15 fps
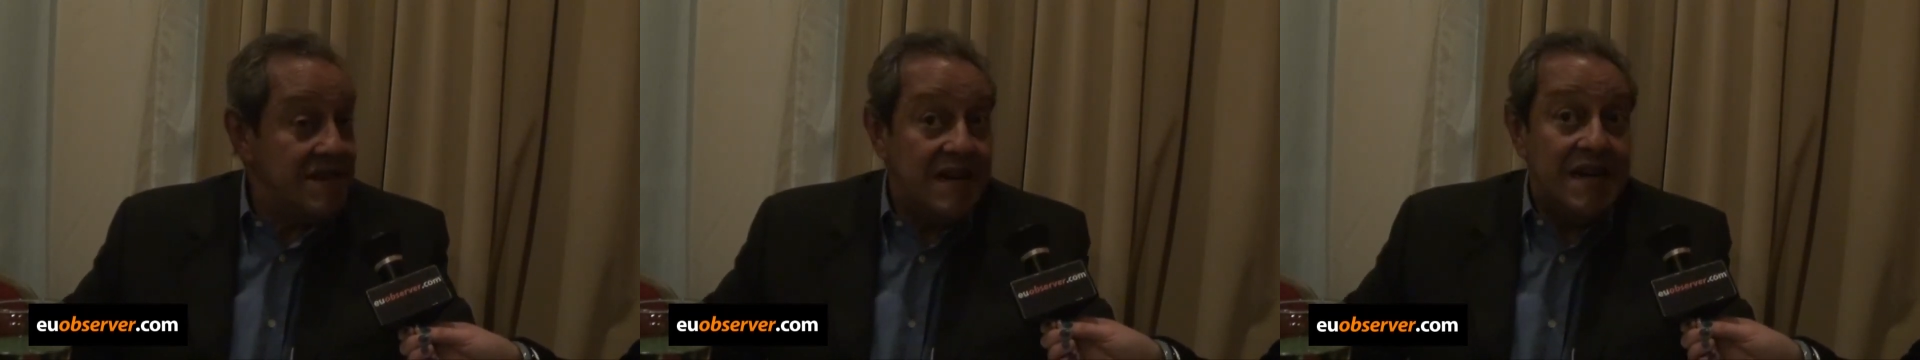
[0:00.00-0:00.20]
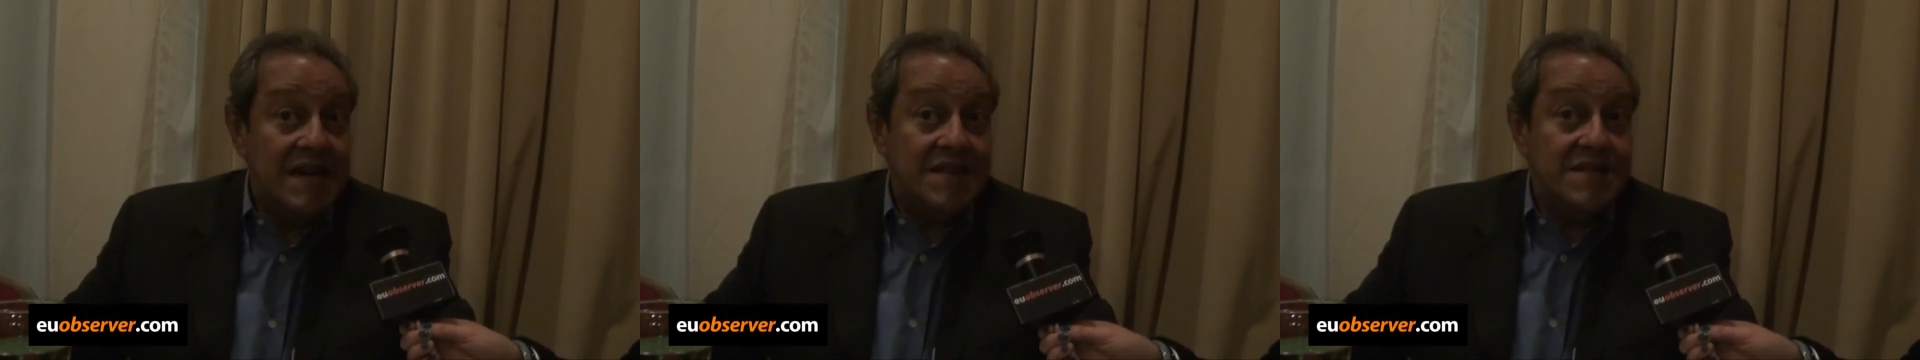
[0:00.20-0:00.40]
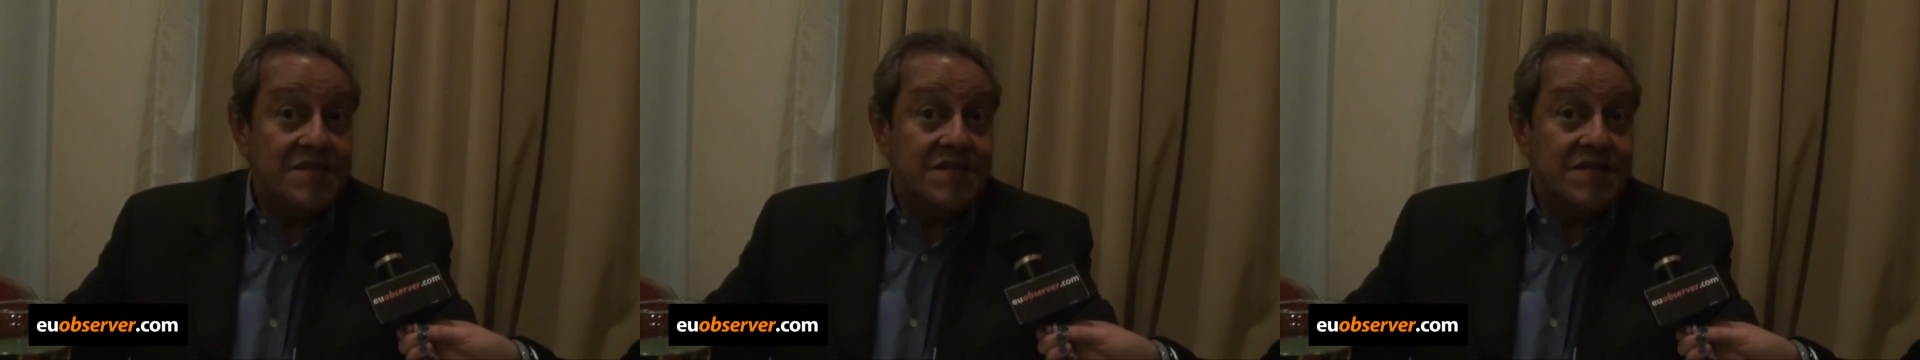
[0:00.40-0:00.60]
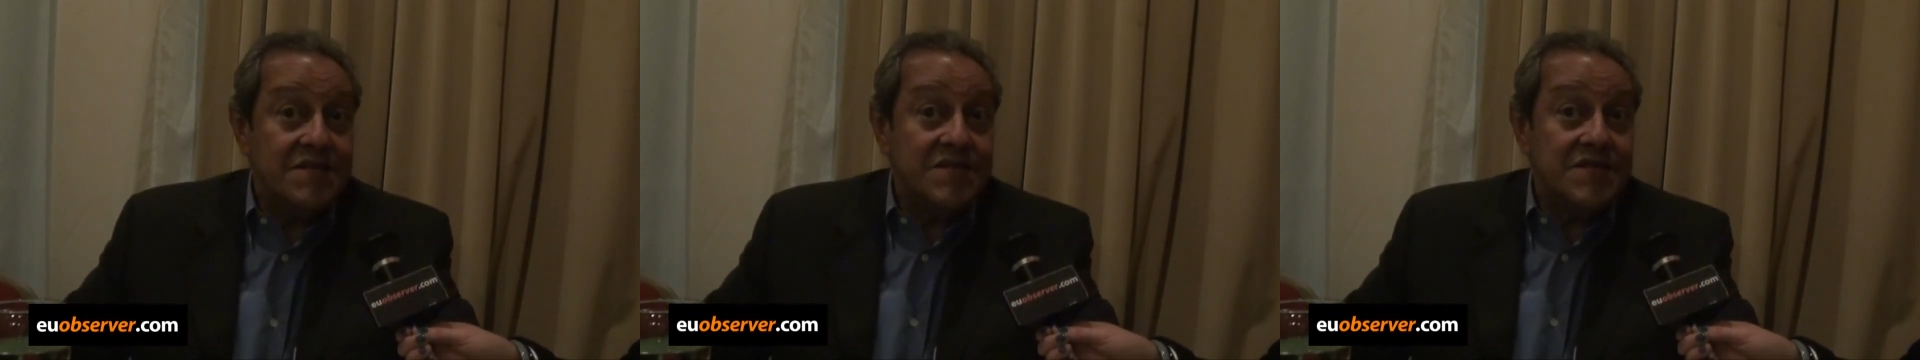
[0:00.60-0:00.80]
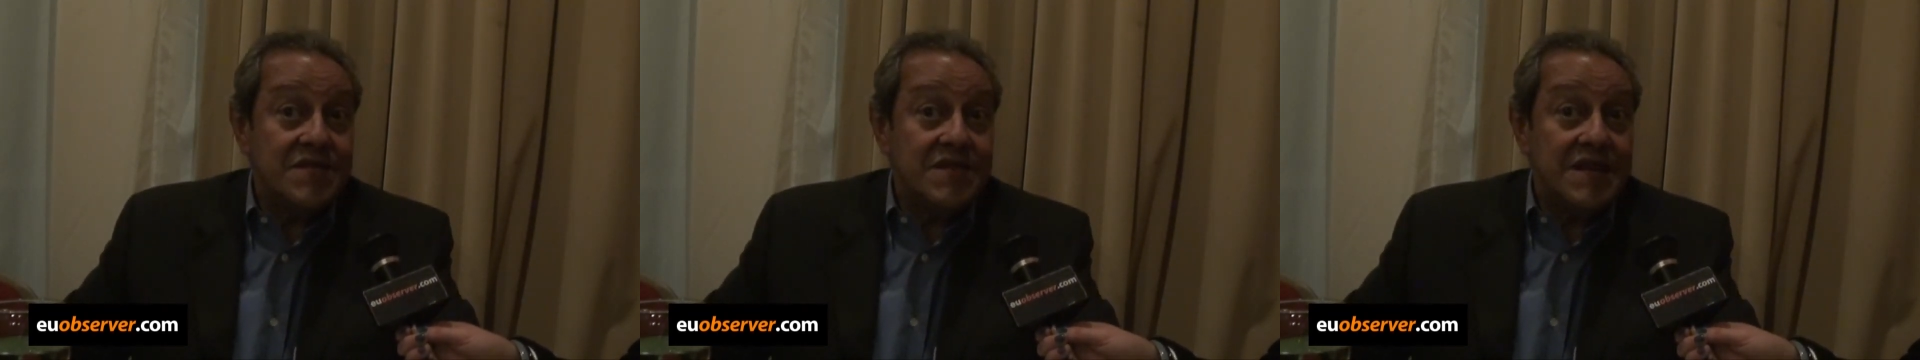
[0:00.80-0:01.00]
And
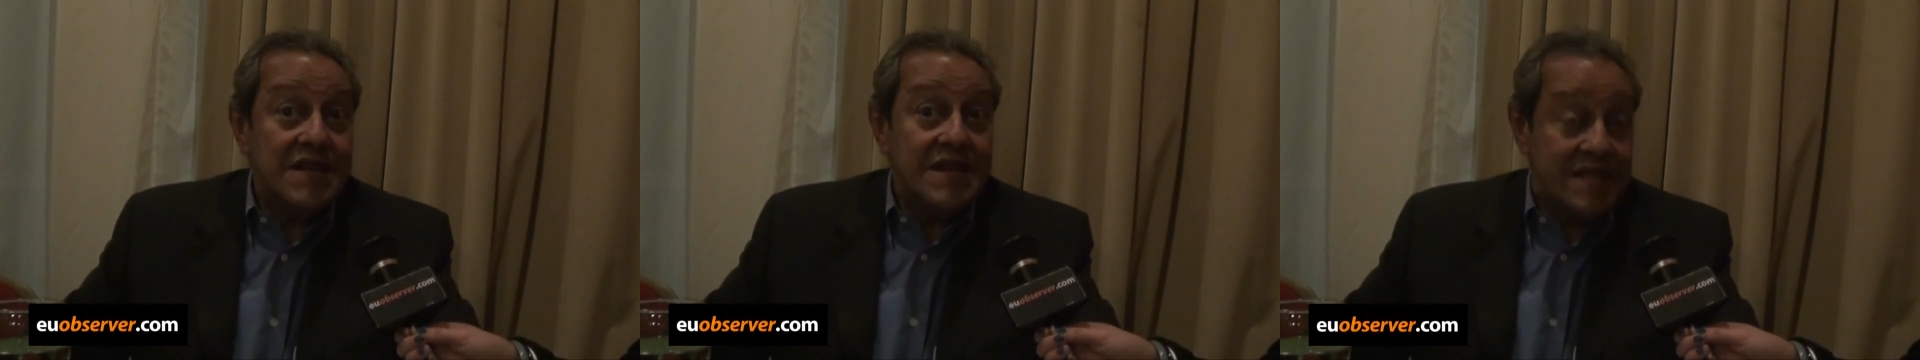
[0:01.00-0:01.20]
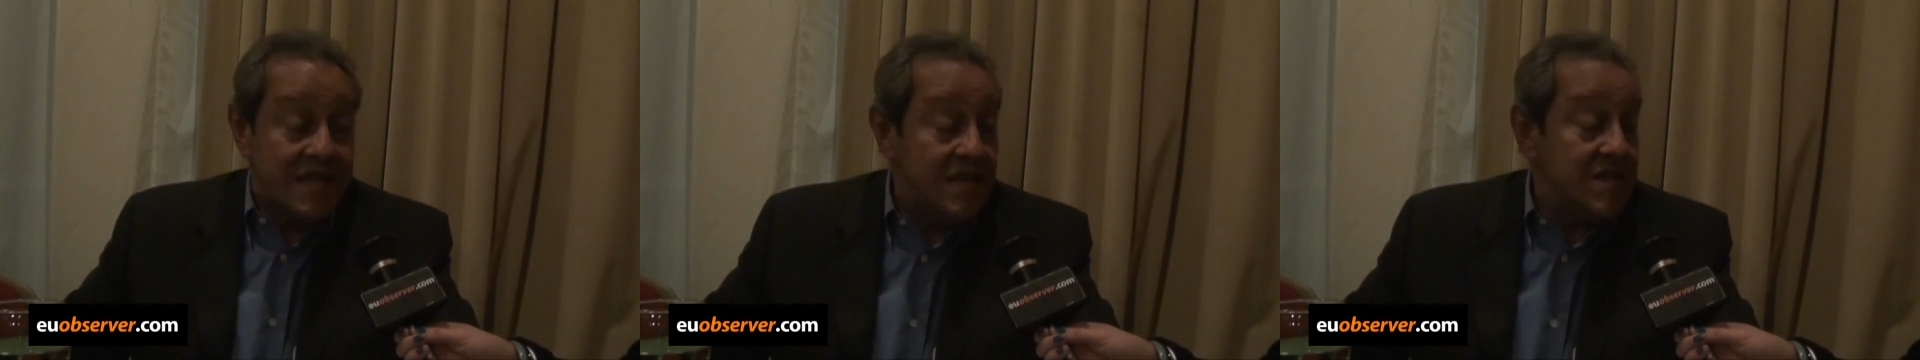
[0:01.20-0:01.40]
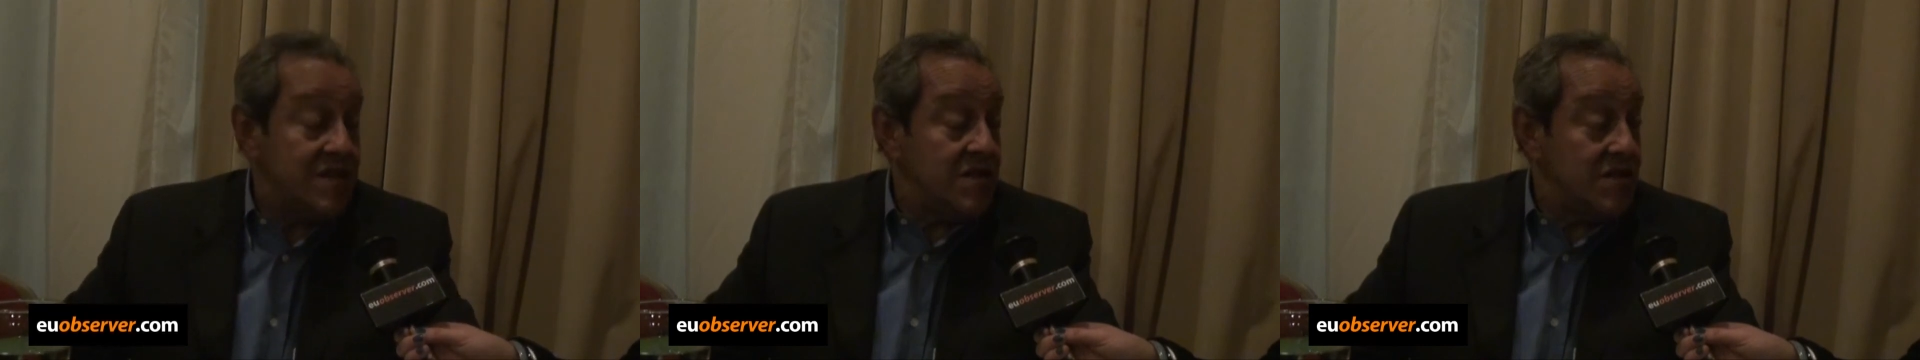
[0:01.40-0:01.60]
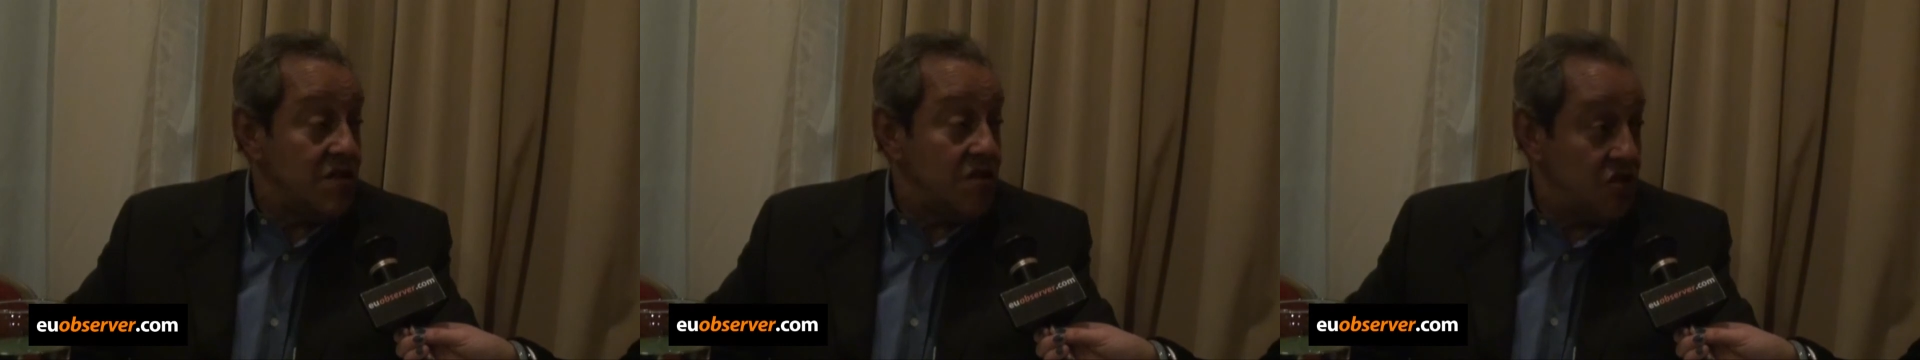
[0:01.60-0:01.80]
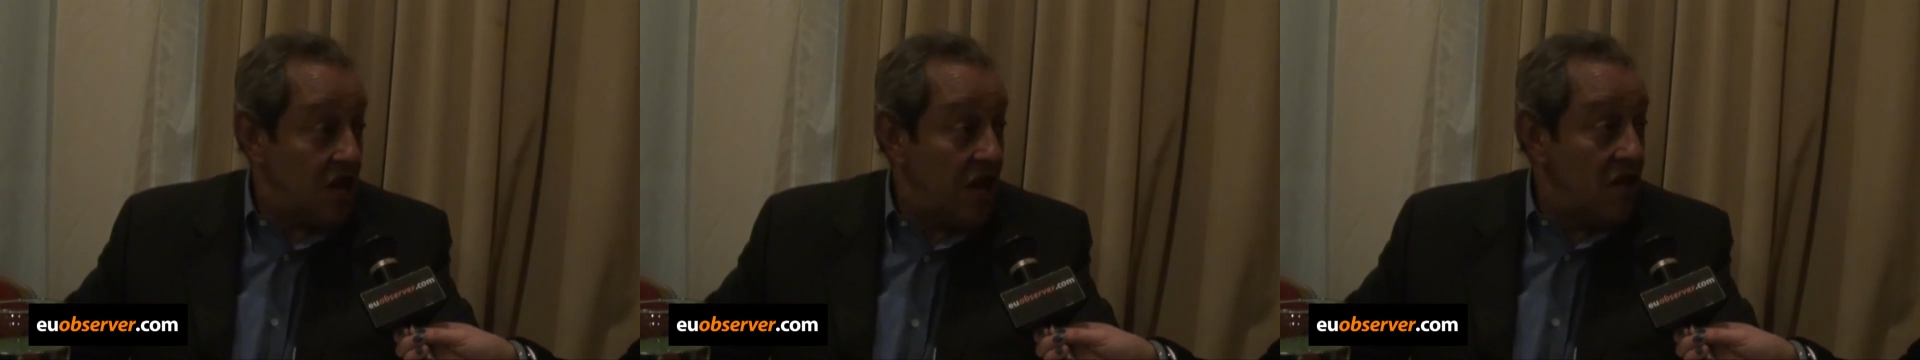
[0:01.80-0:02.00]
it is
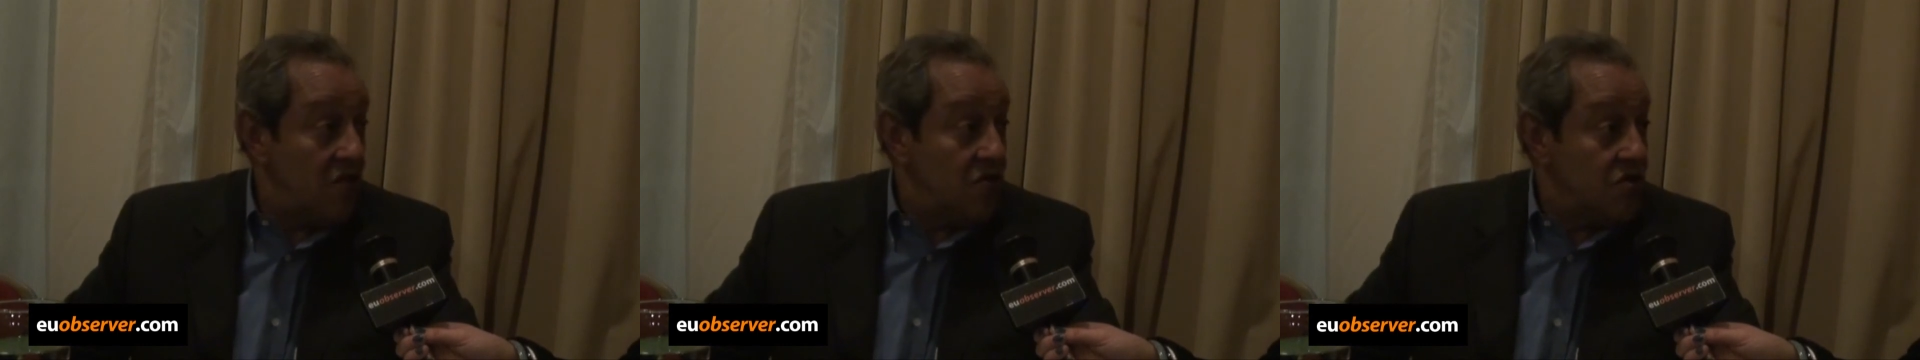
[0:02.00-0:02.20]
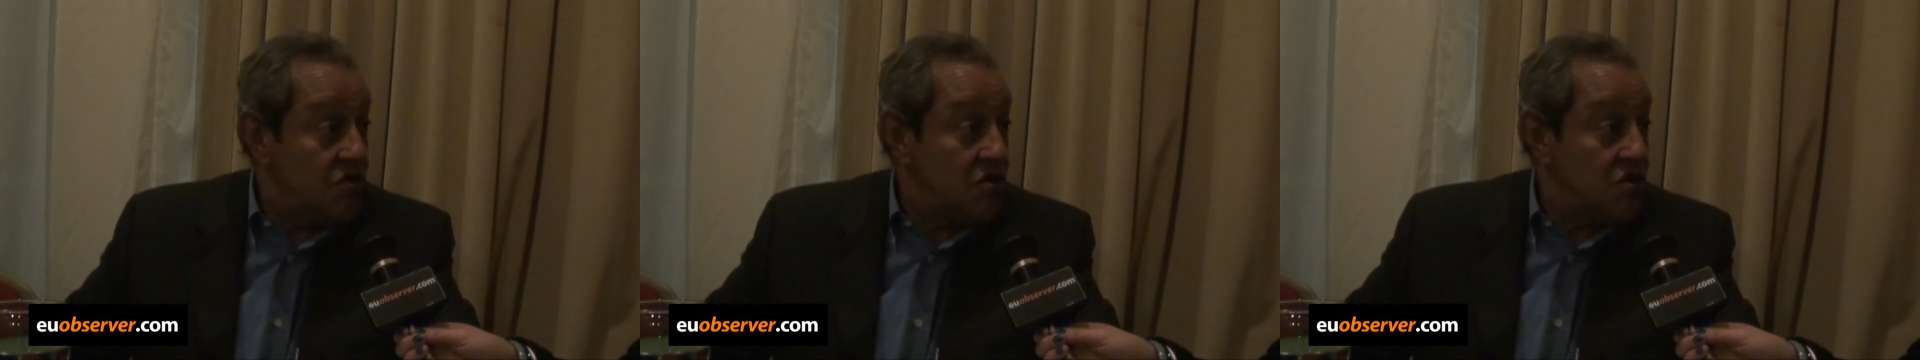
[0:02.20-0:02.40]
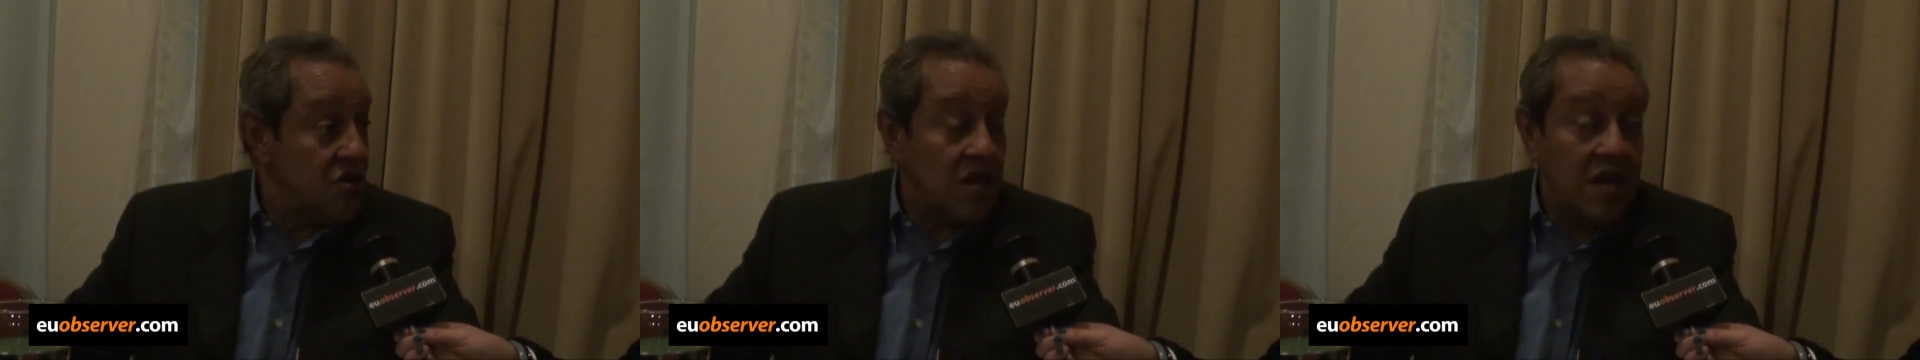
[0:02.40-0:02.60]
a challenge.